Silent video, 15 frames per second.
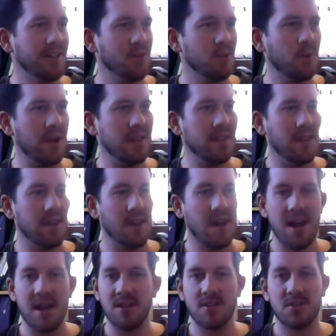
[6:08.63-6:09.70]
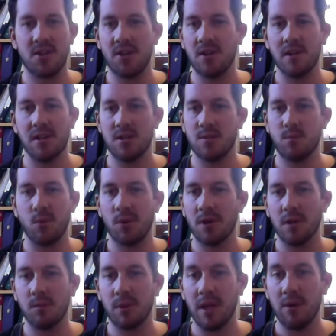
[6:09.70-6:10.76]
the way that I started
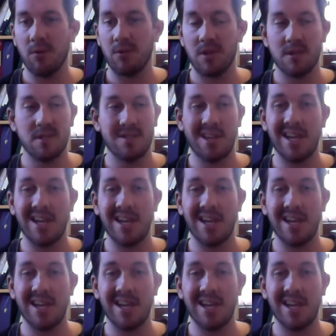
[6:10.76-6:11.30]
exploring and playing with this is